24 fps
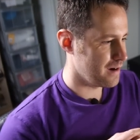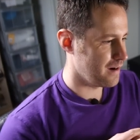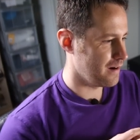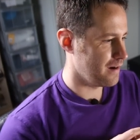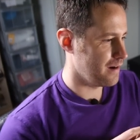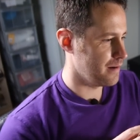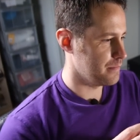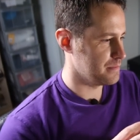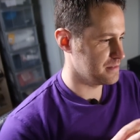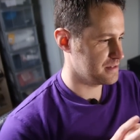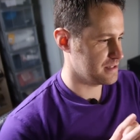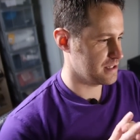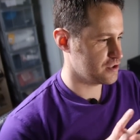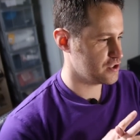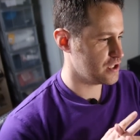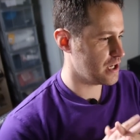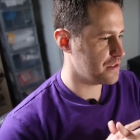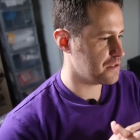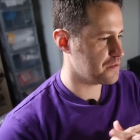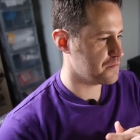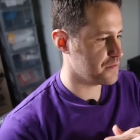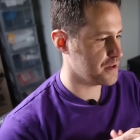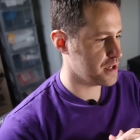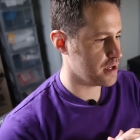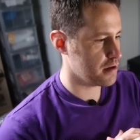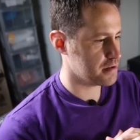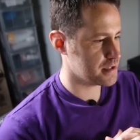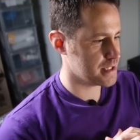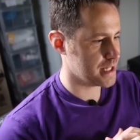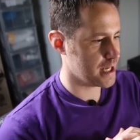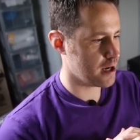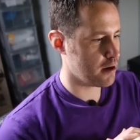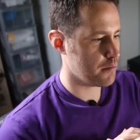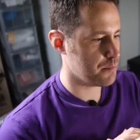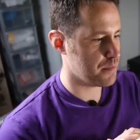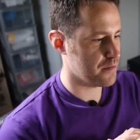Um, it says, share this video to
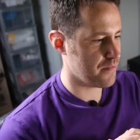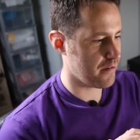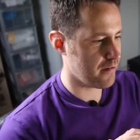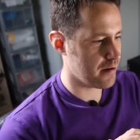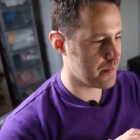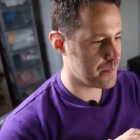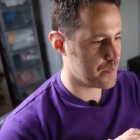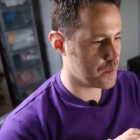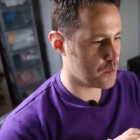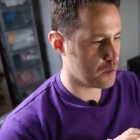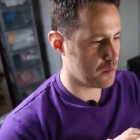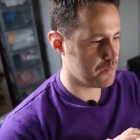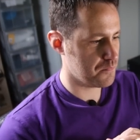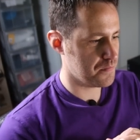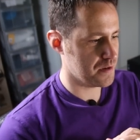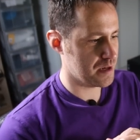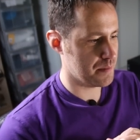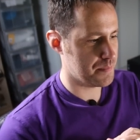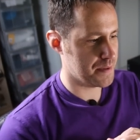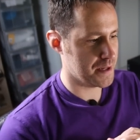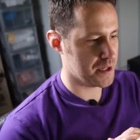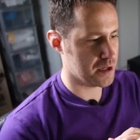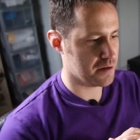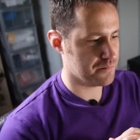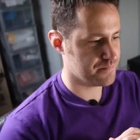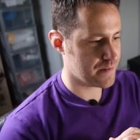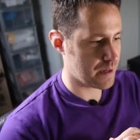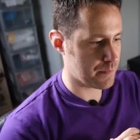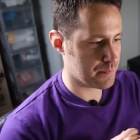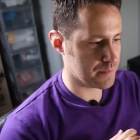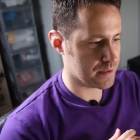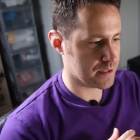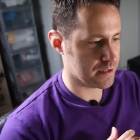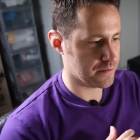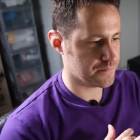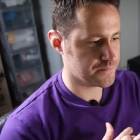help a very poor Filipino
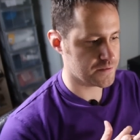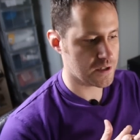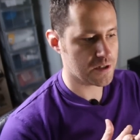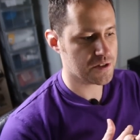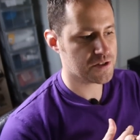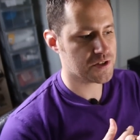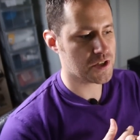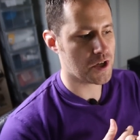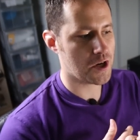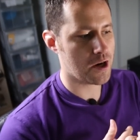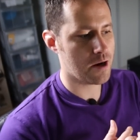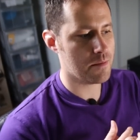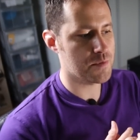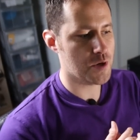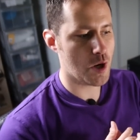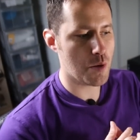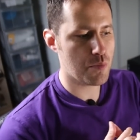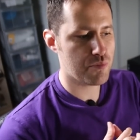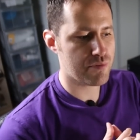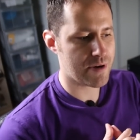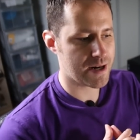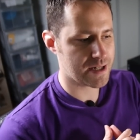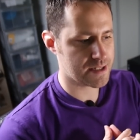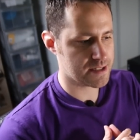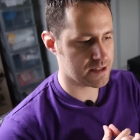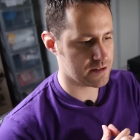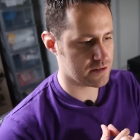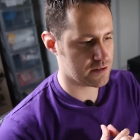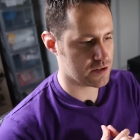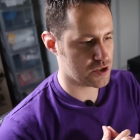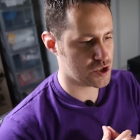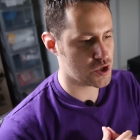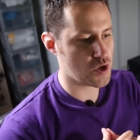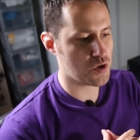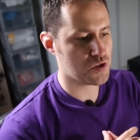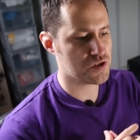family. First time, no practice,
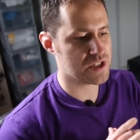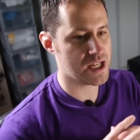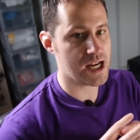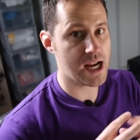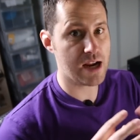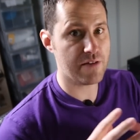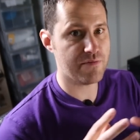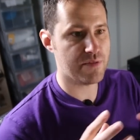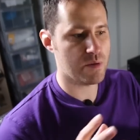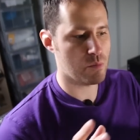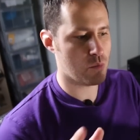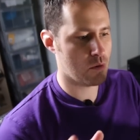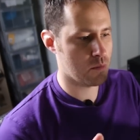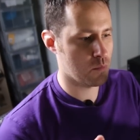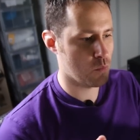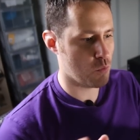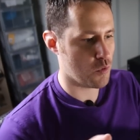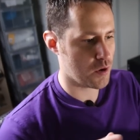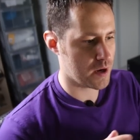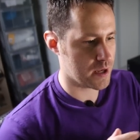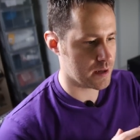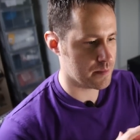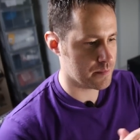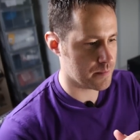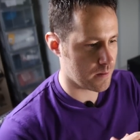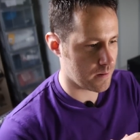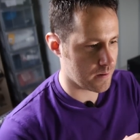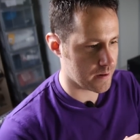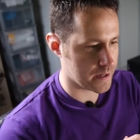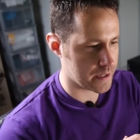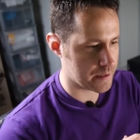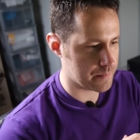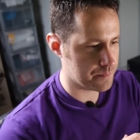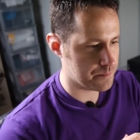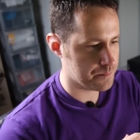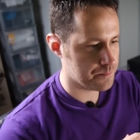shocks everyone walking
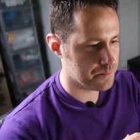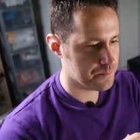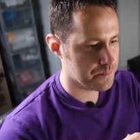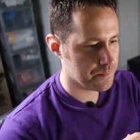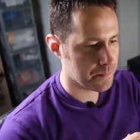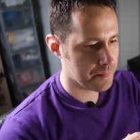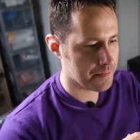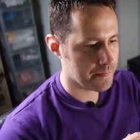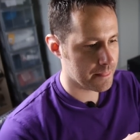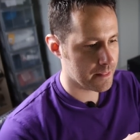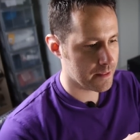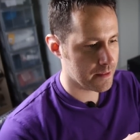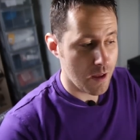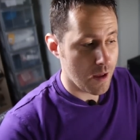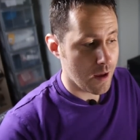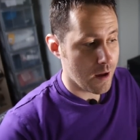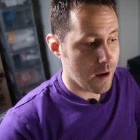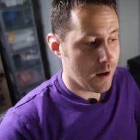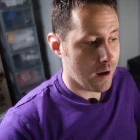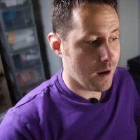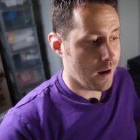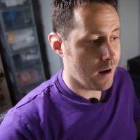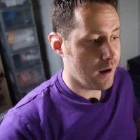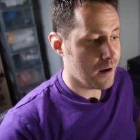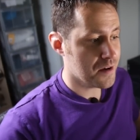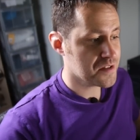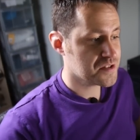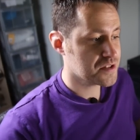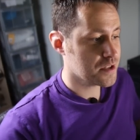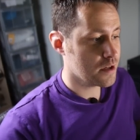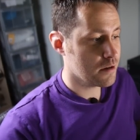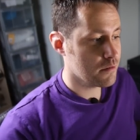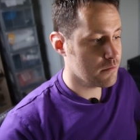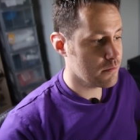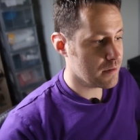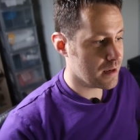by. Uh,
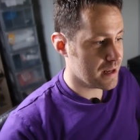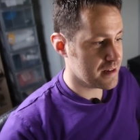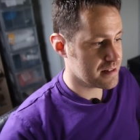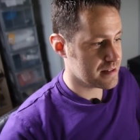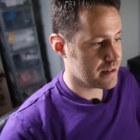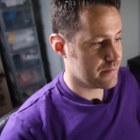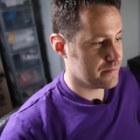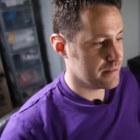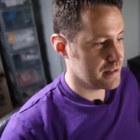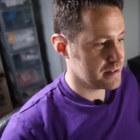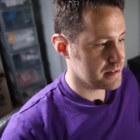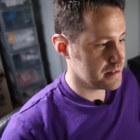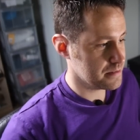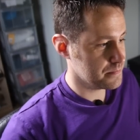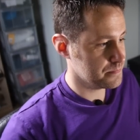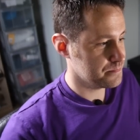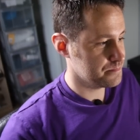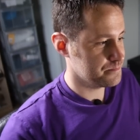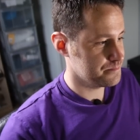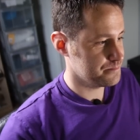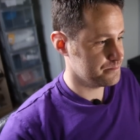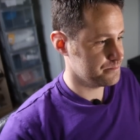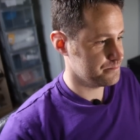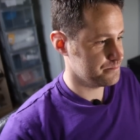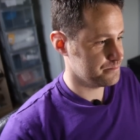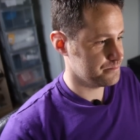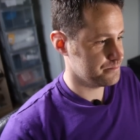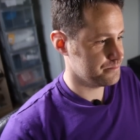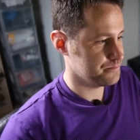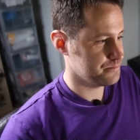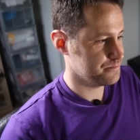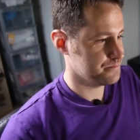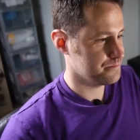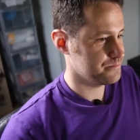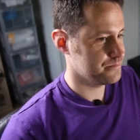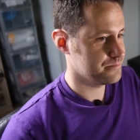so let's have a listen. Is
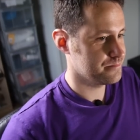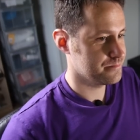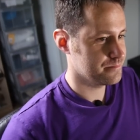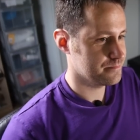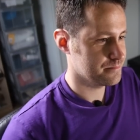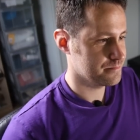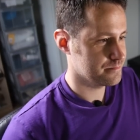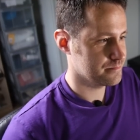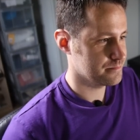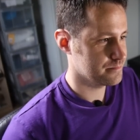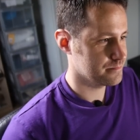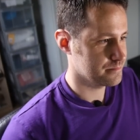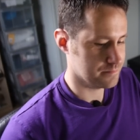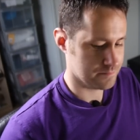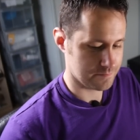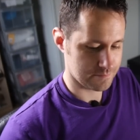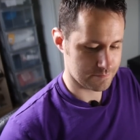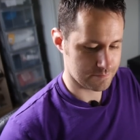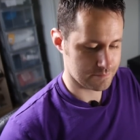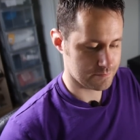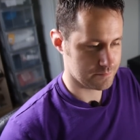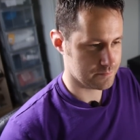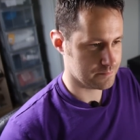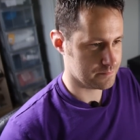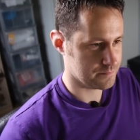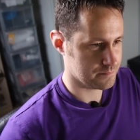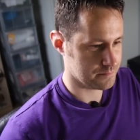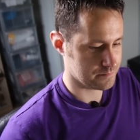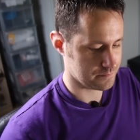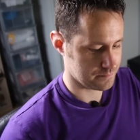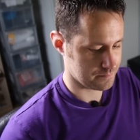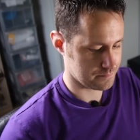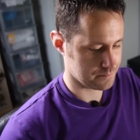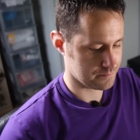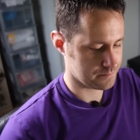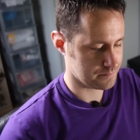it going?
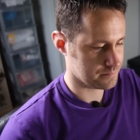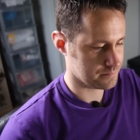I'm